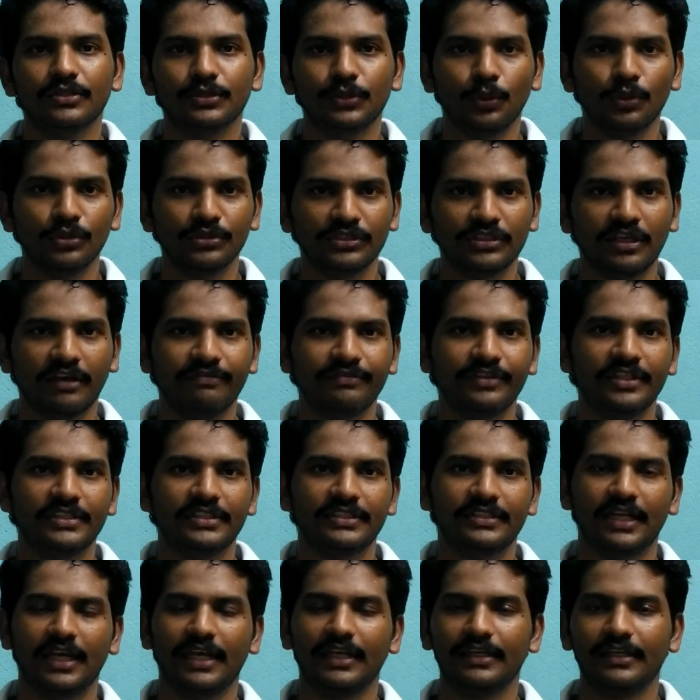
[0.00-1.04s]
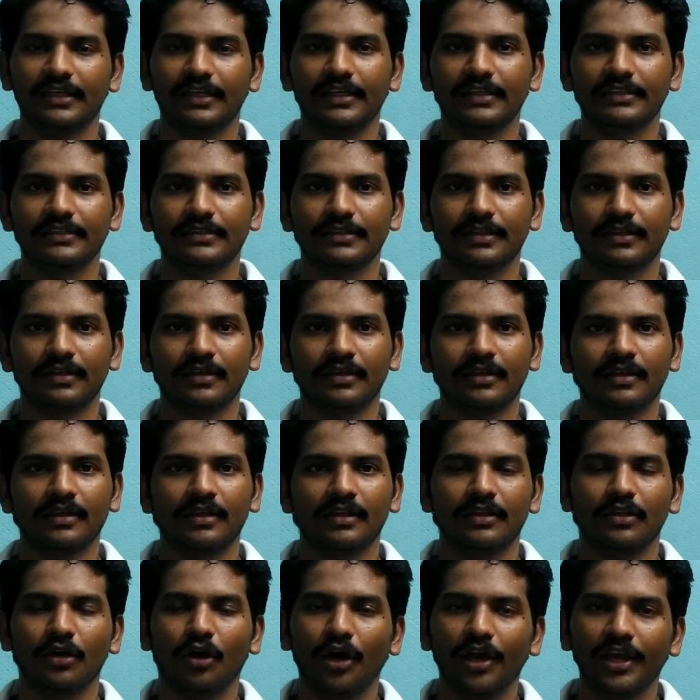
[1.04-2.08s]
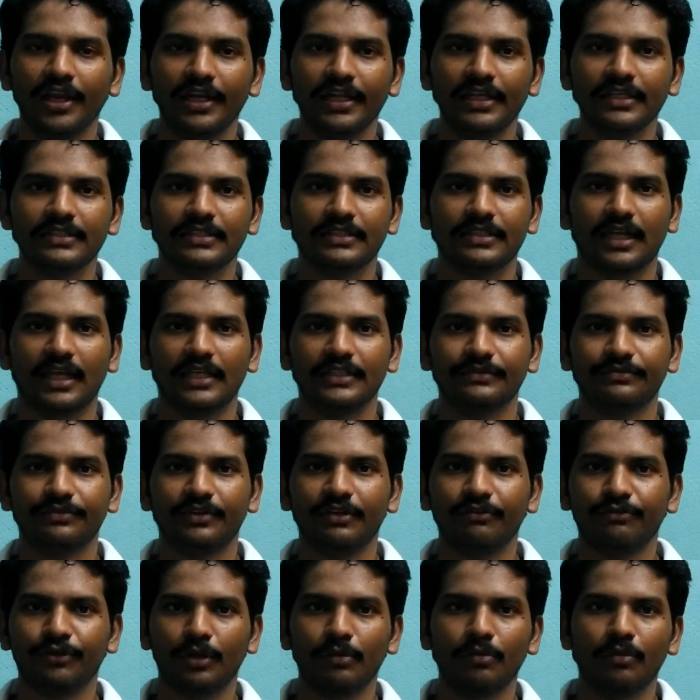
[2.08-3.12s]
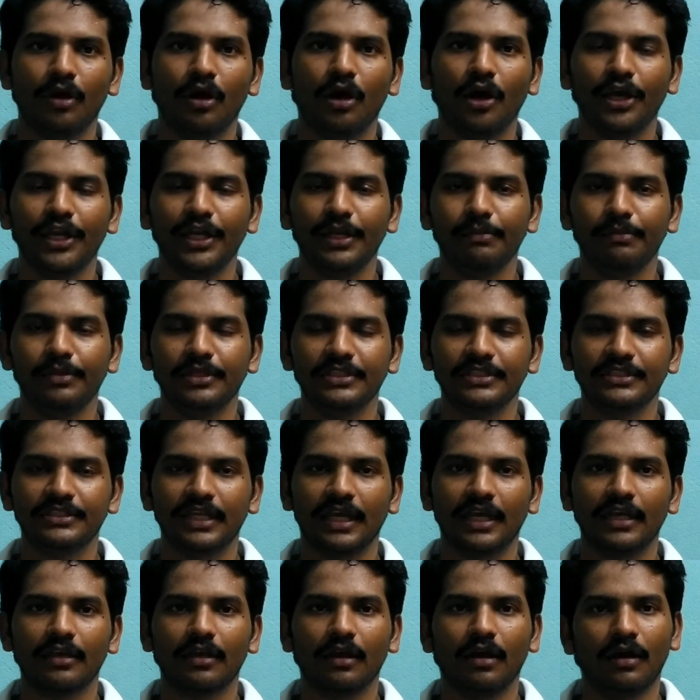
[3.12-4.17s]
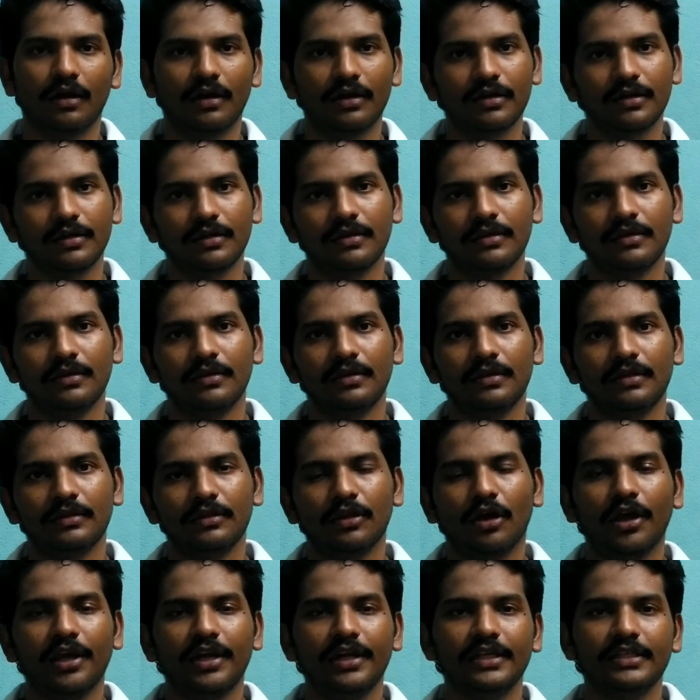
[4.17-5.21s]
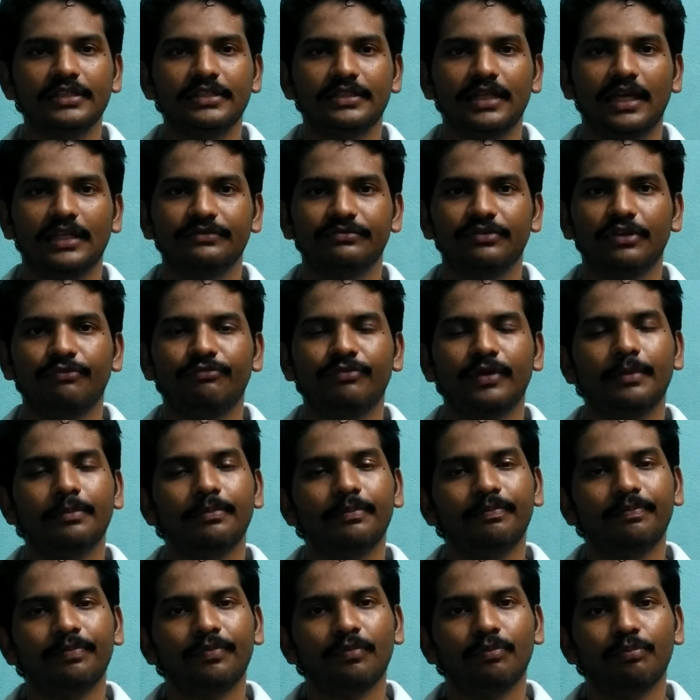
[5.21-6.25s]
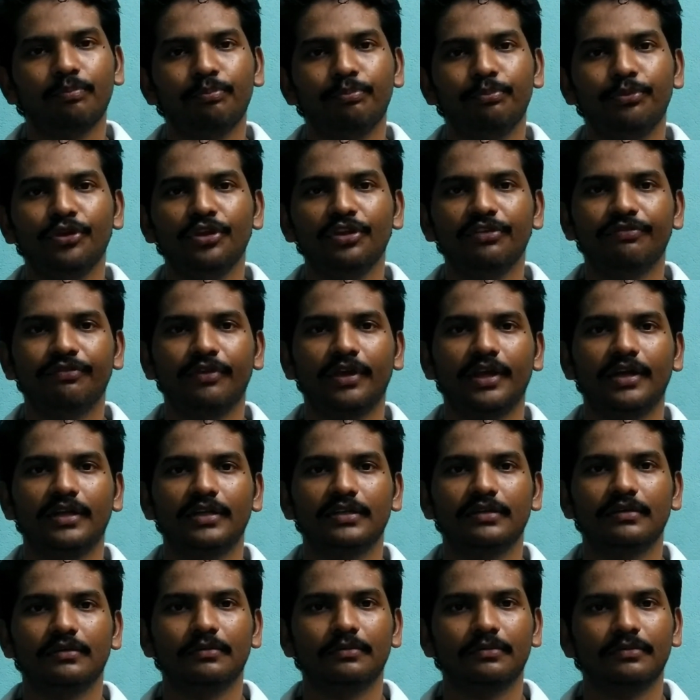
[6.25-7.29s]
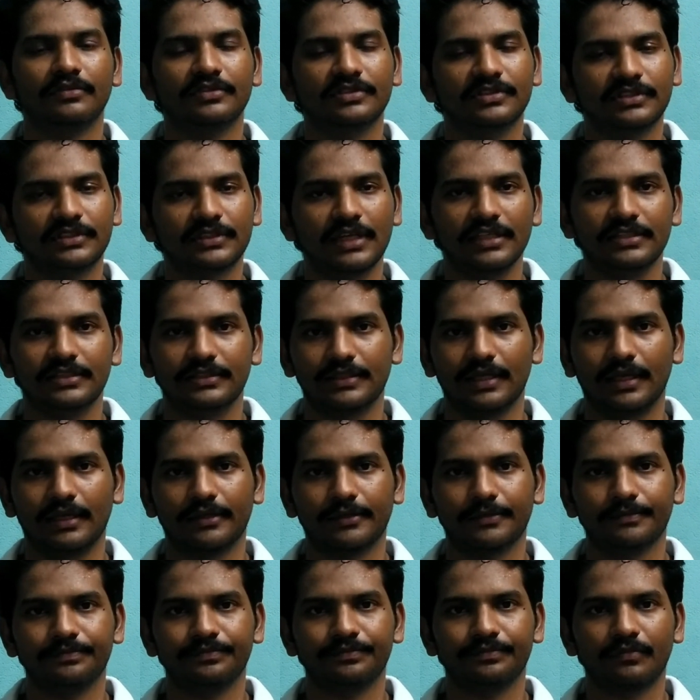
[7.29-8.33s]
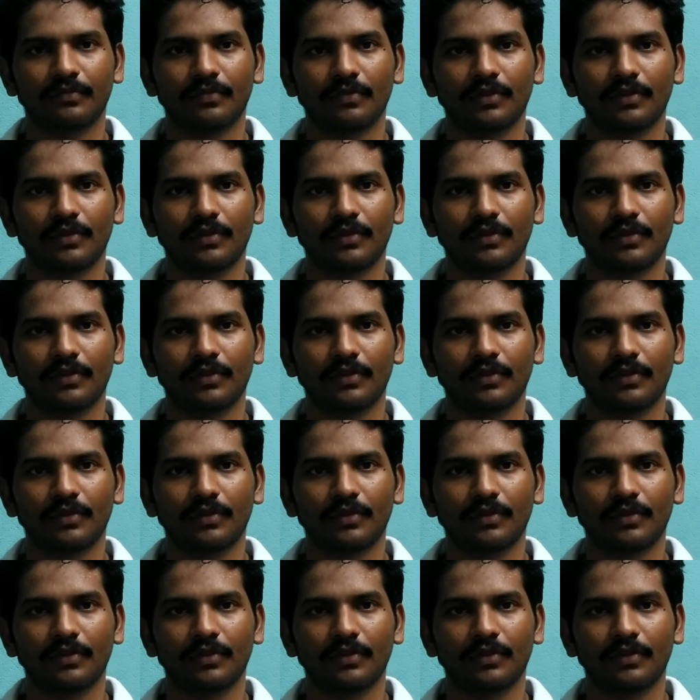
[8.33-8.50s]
Source of this tank is the oil is transferred from oil bilge tank, or the oil is transferred from purified sludge tank.